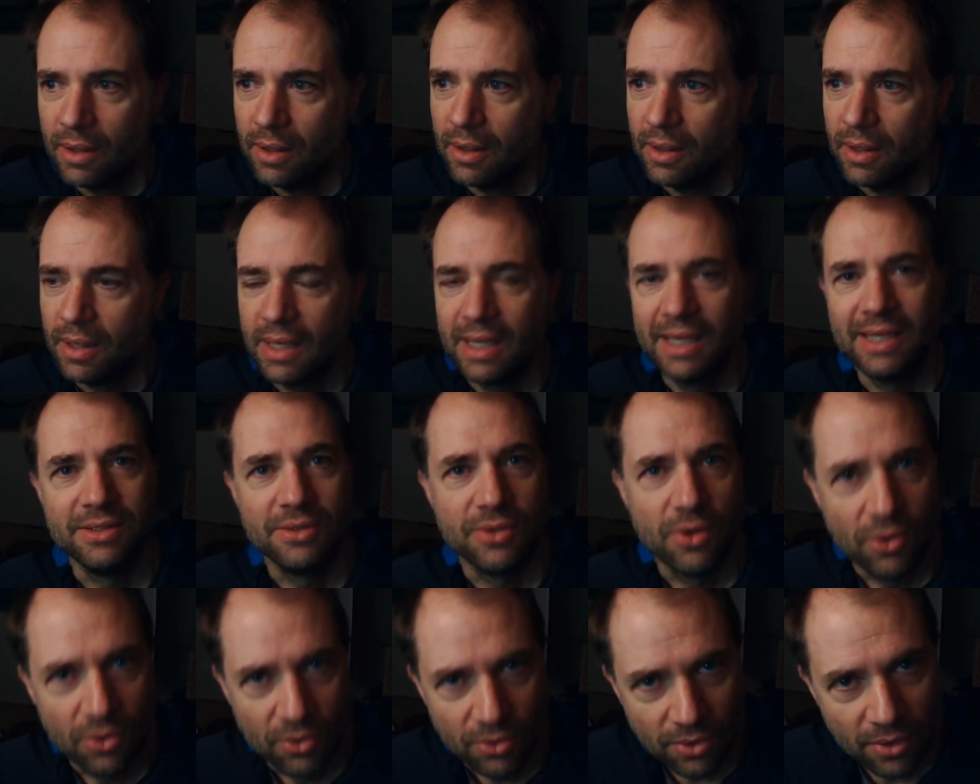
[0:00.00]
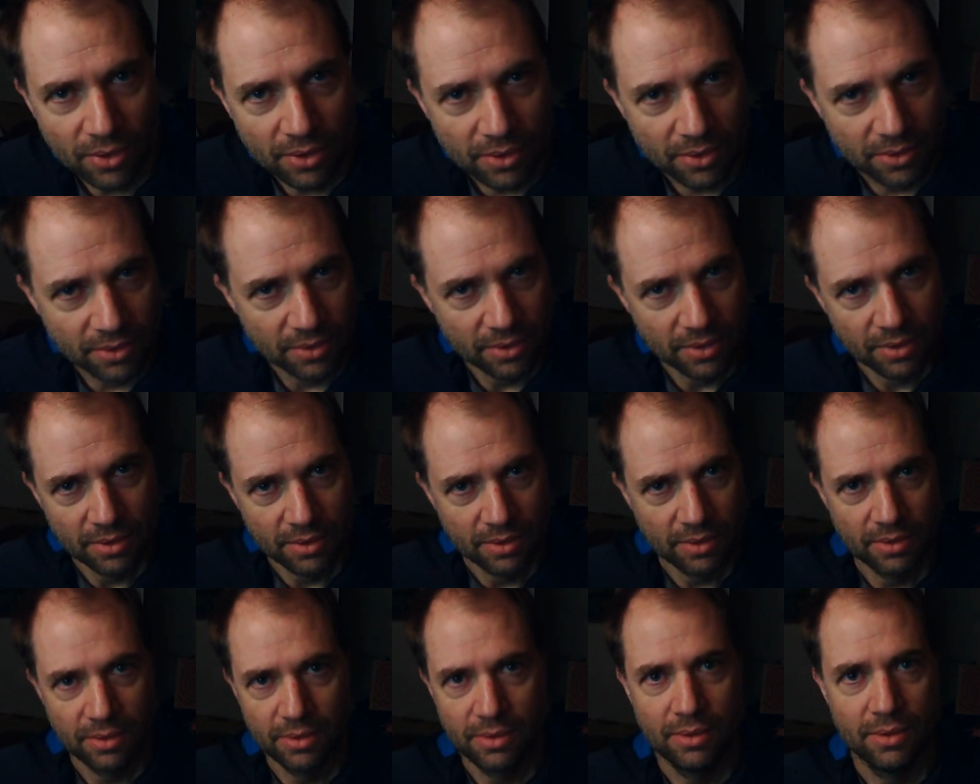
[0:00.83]
his own
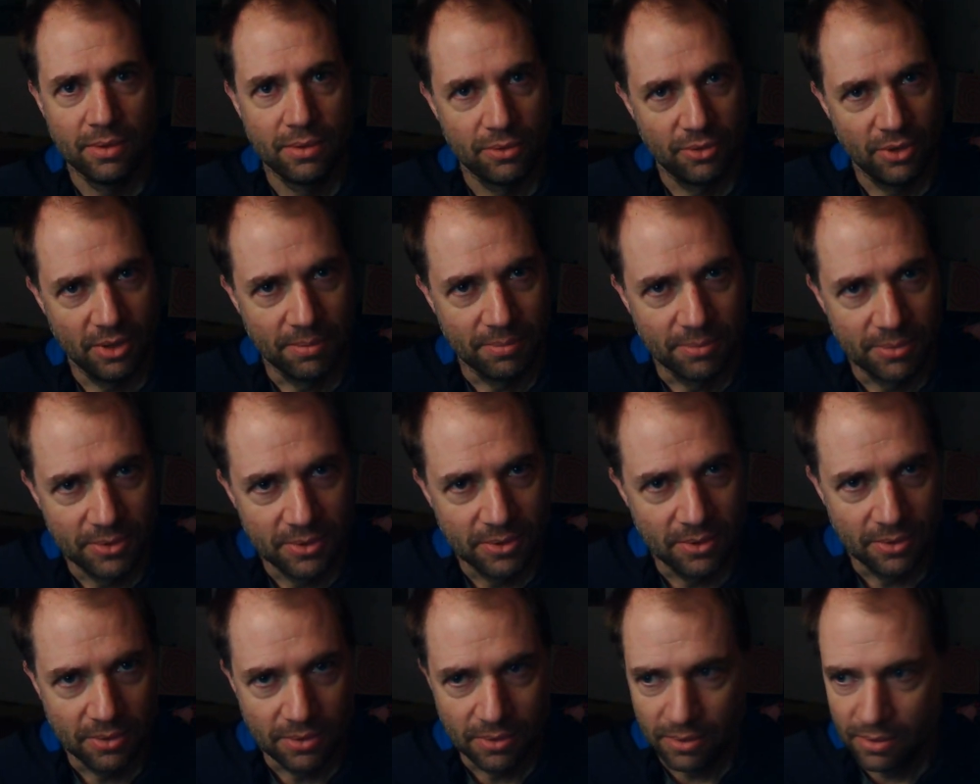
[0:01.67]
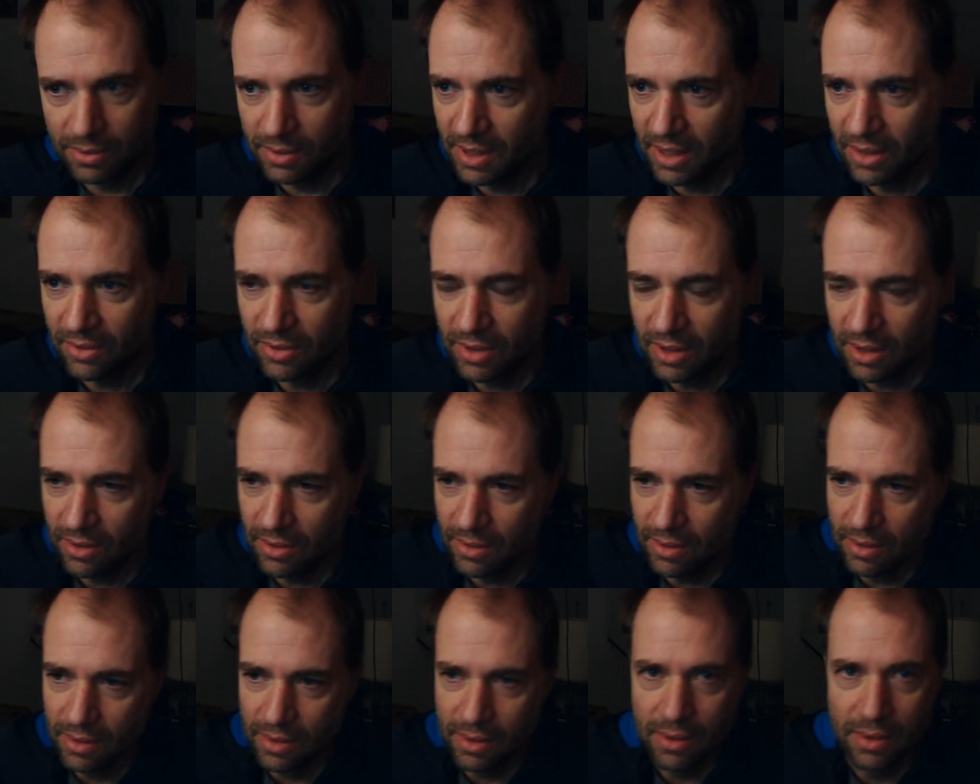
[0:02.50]
trip to downtown
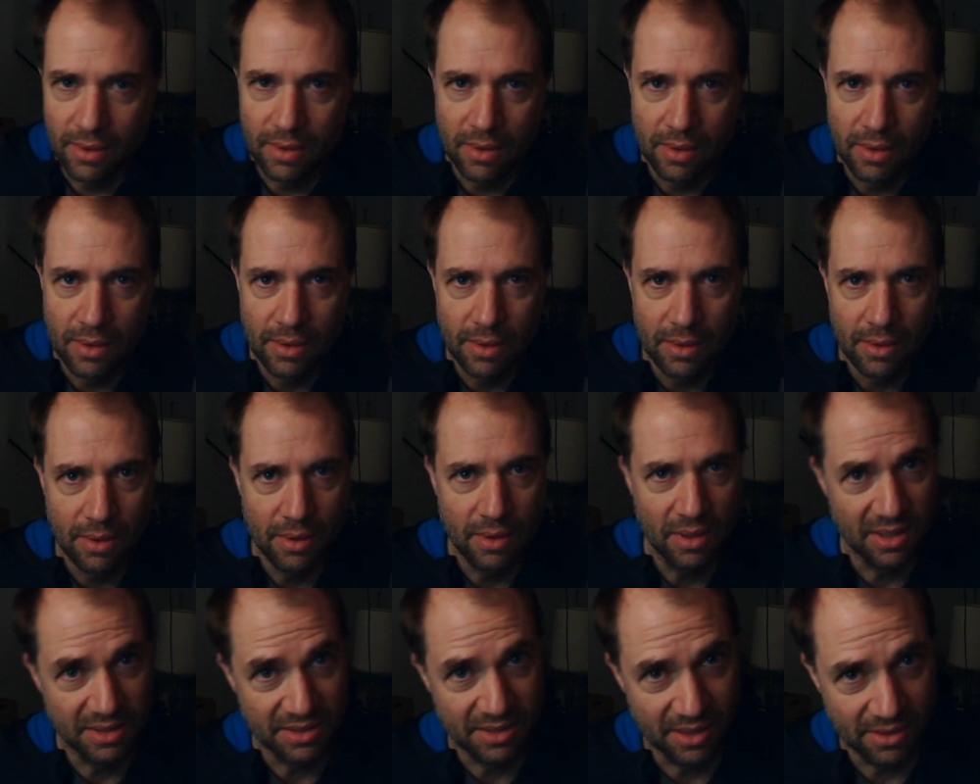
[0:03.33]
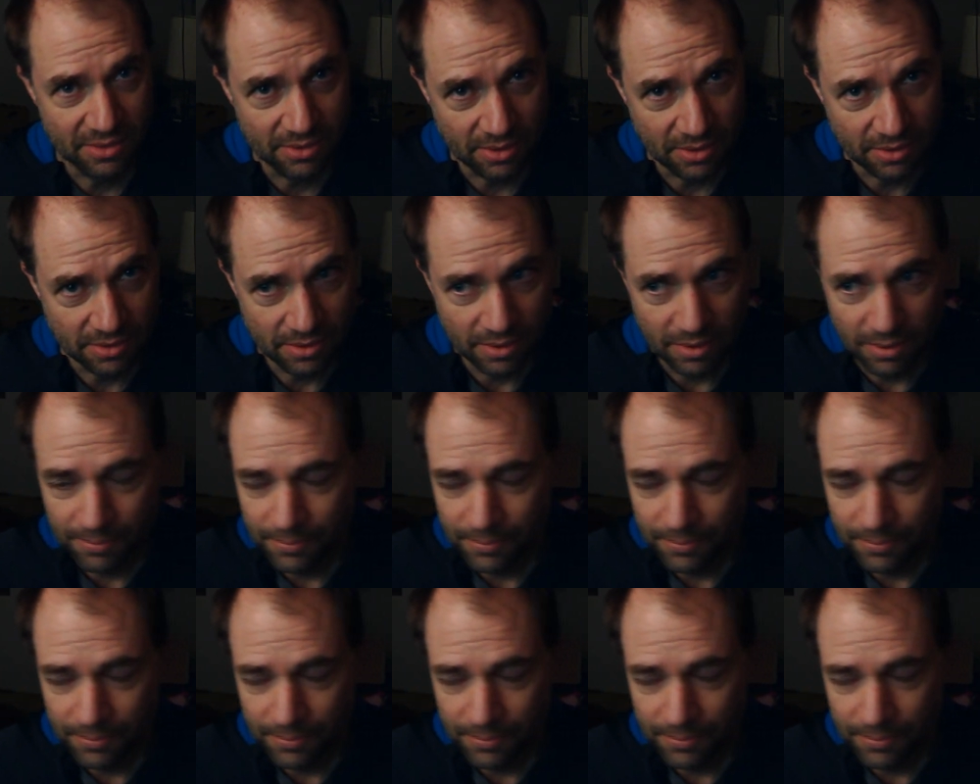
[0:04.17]
Los Angeles.